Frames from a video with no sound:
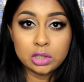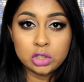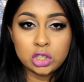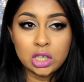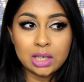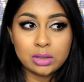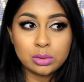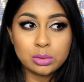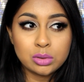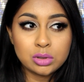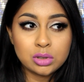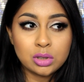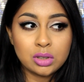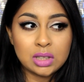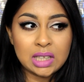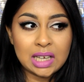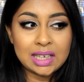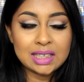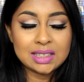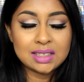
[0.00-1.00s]
channel so
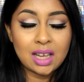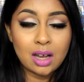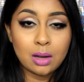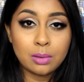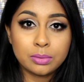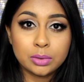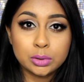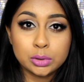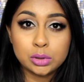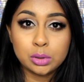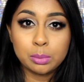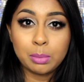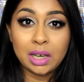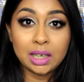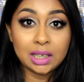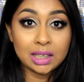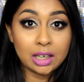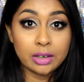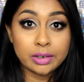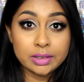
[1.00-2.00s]
that it's helpful to
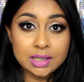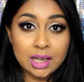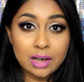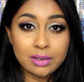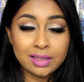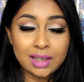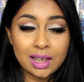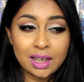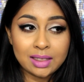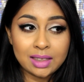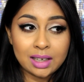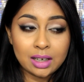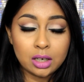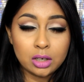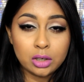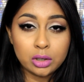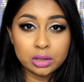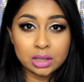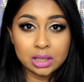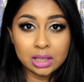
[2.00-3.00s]
many girls out there that are
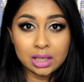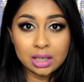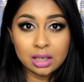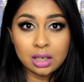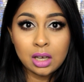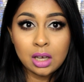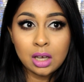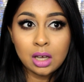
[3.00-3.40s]
looking